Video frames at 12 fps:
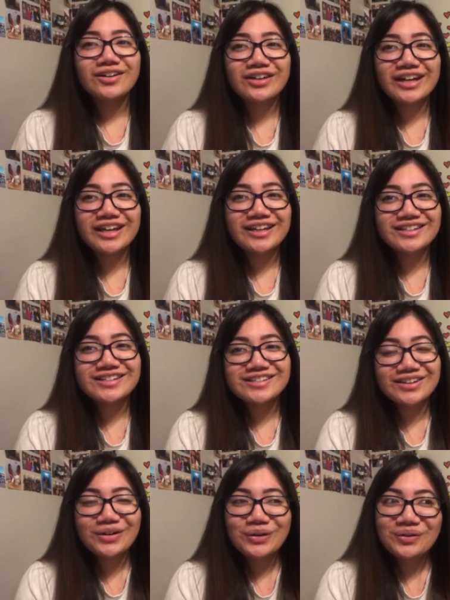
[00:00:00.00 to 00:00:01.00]
Okay,
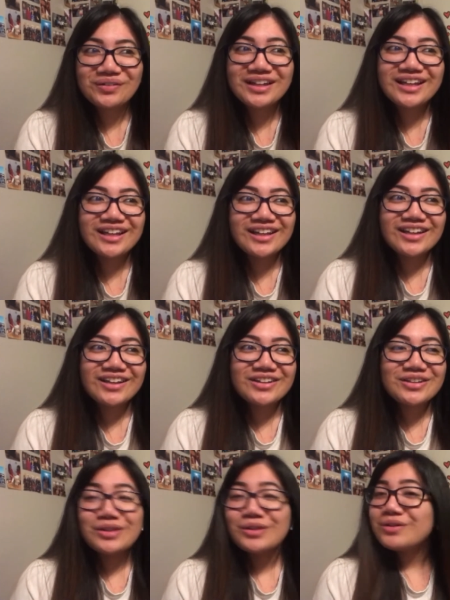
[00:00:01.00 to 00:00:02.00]
so
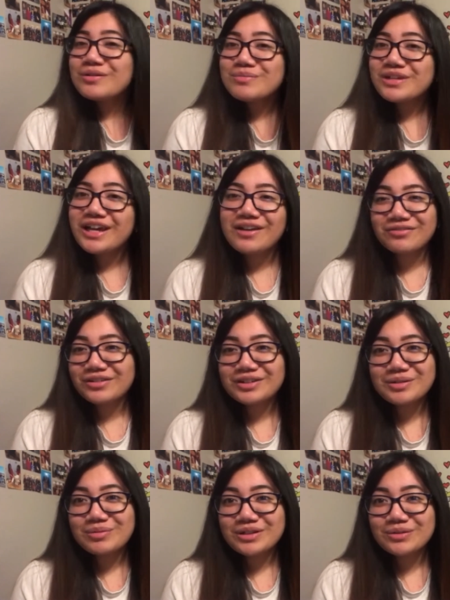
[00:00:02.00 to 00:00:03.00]
you and me have
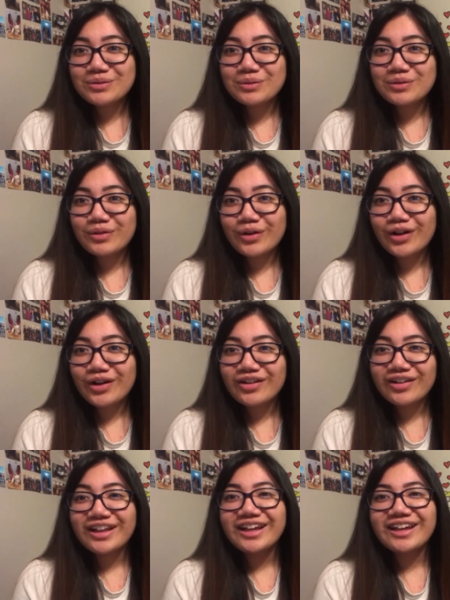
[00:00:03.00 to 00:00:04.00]
really been through it
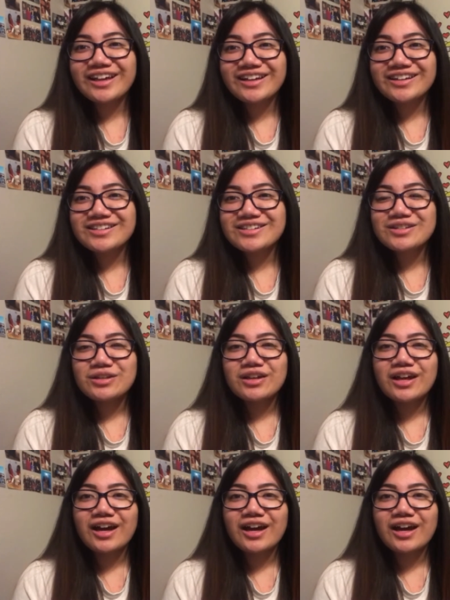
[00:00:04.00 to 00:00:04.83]
all and